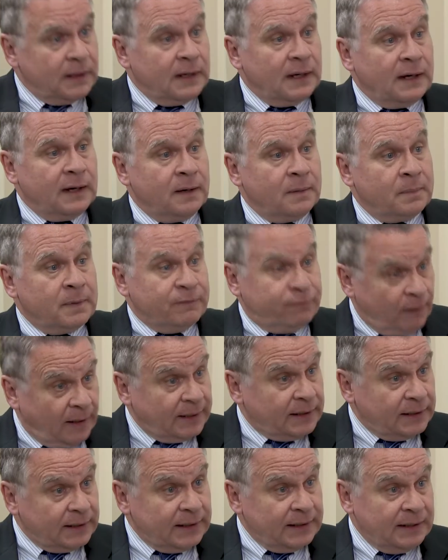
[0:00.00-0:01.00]
uh, but
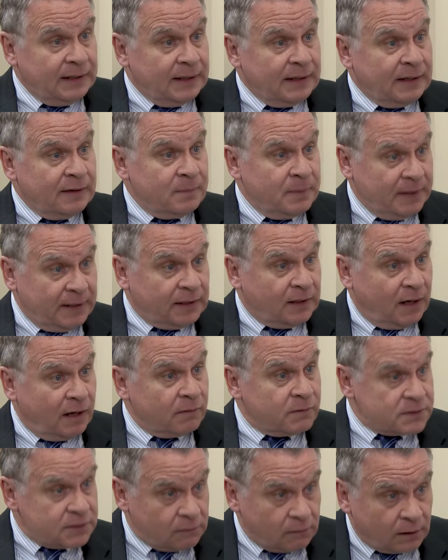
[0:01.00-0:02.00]
frankly, I've been in
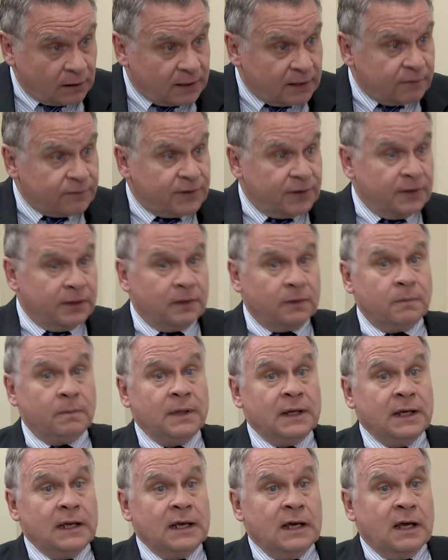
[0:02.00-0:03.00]
Congress long enough to know.
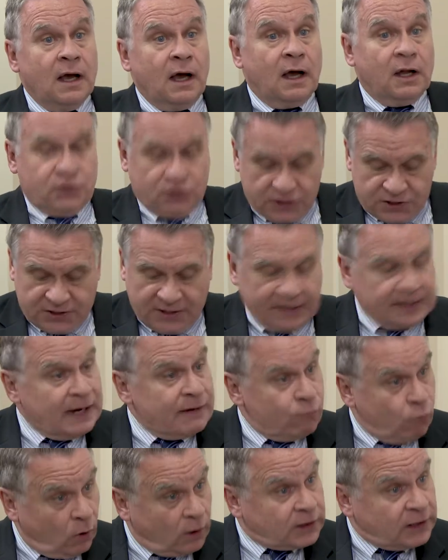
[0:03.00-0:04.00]
Uh, just like
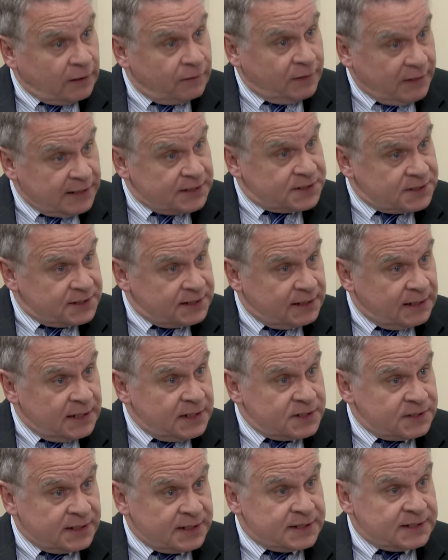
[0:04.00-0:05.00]
I've worked on this
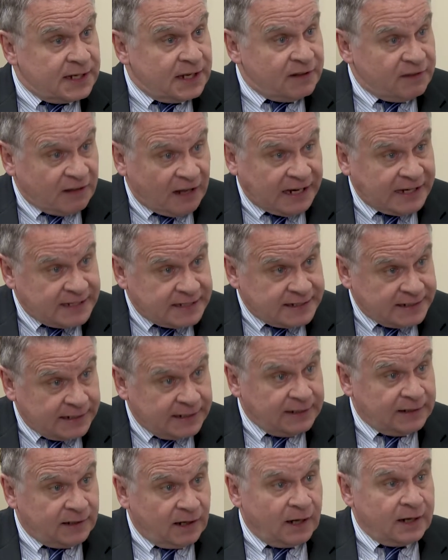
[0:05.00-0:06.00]
since
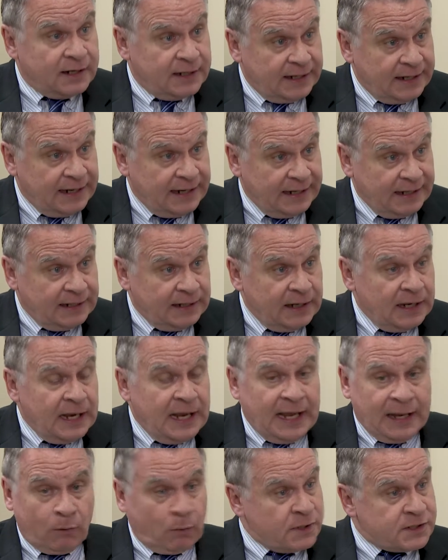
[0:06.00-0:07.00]
1998,
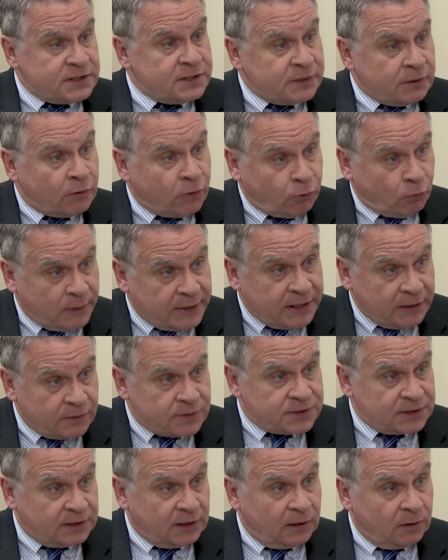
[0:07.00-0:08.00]
and it wasn't until three
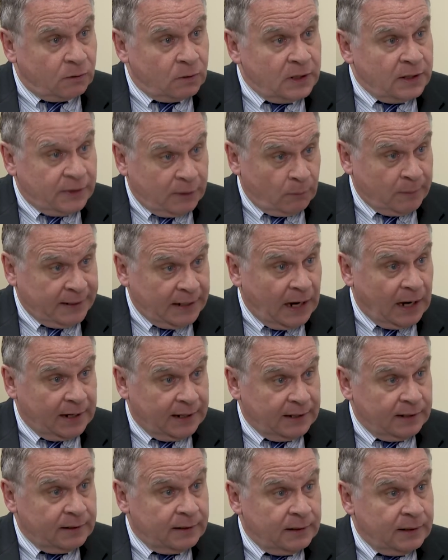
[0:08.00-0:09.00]
years ago that we got
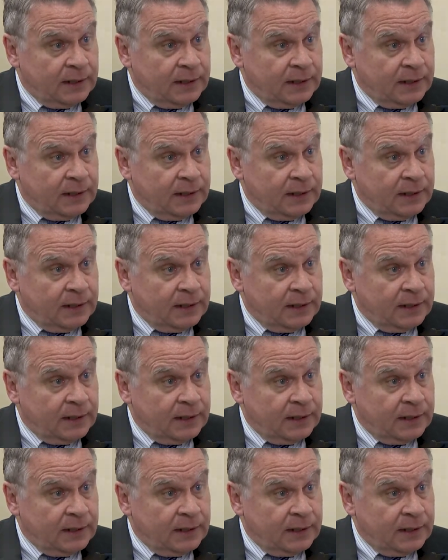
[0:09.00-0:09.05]
it.